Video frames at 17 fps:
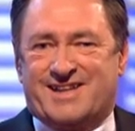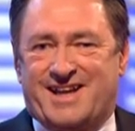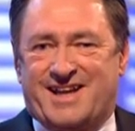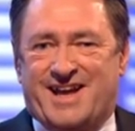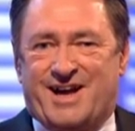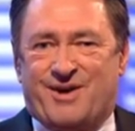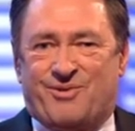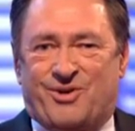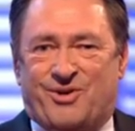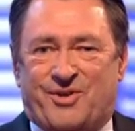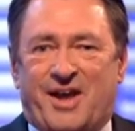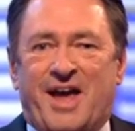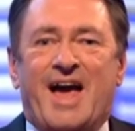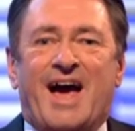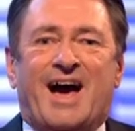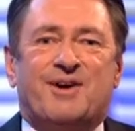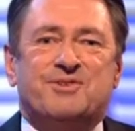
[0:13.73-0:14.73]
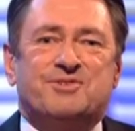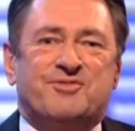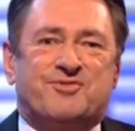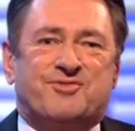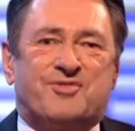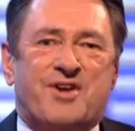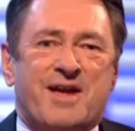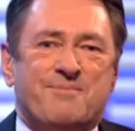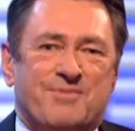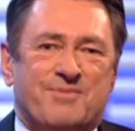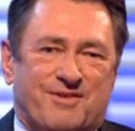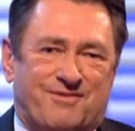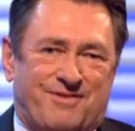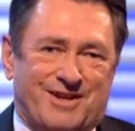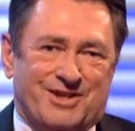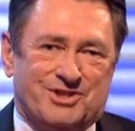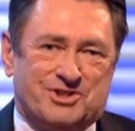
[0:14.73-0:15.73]
And now on how to frame the
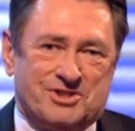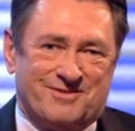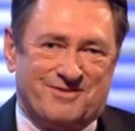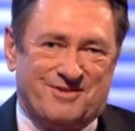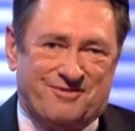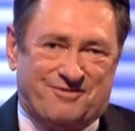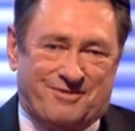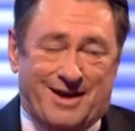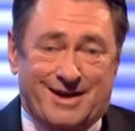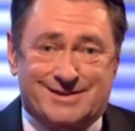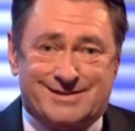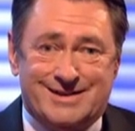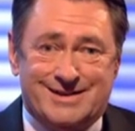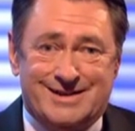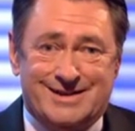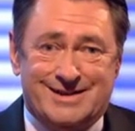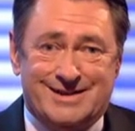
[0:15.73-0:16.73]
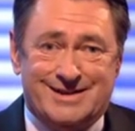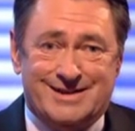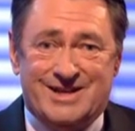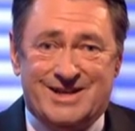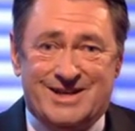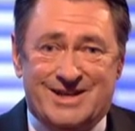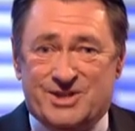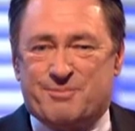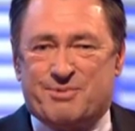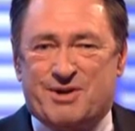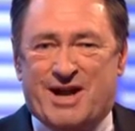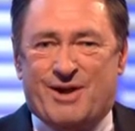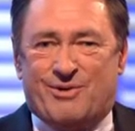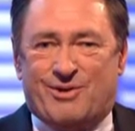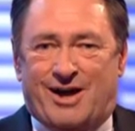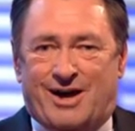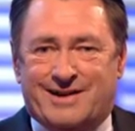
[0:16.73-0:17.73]
features of your face using your
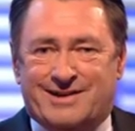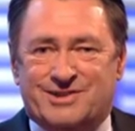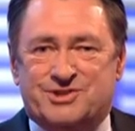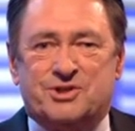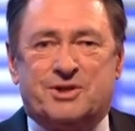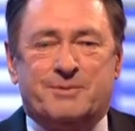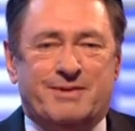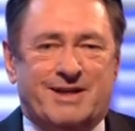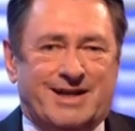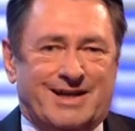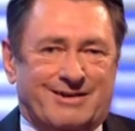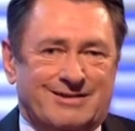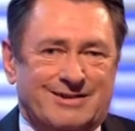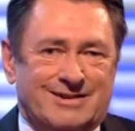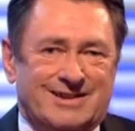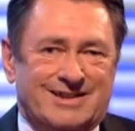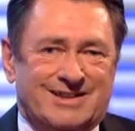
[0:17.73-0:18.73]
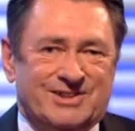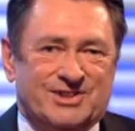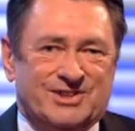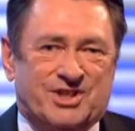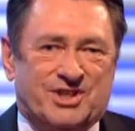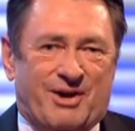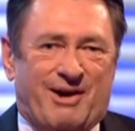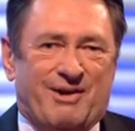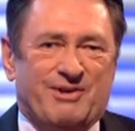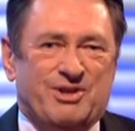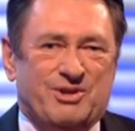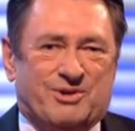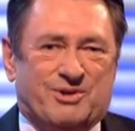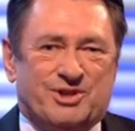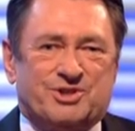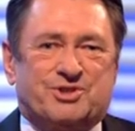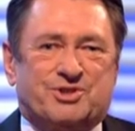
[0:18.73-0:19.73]
brow line. Join me now to show how you
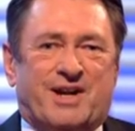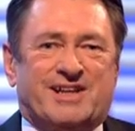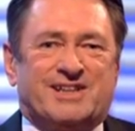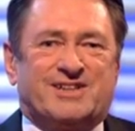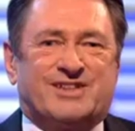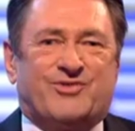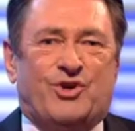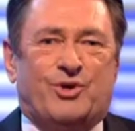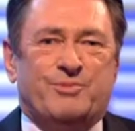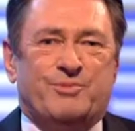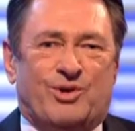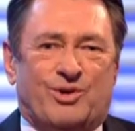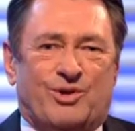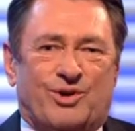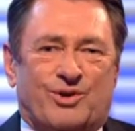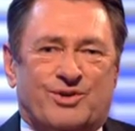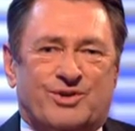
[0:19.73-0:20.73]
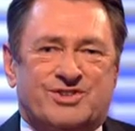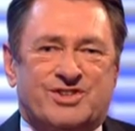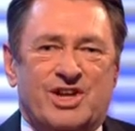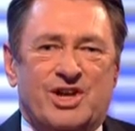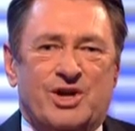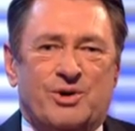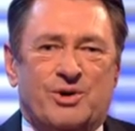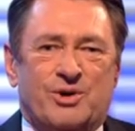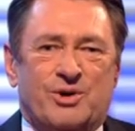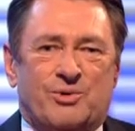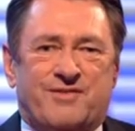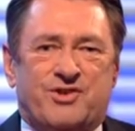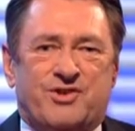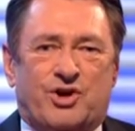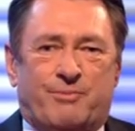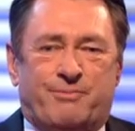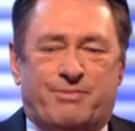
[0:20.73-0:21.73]
can transform your looks,
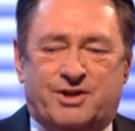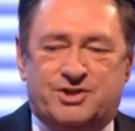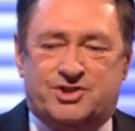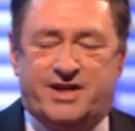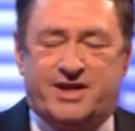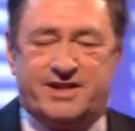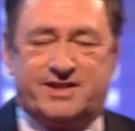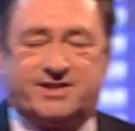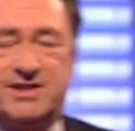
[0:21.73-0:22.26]
whatever your budget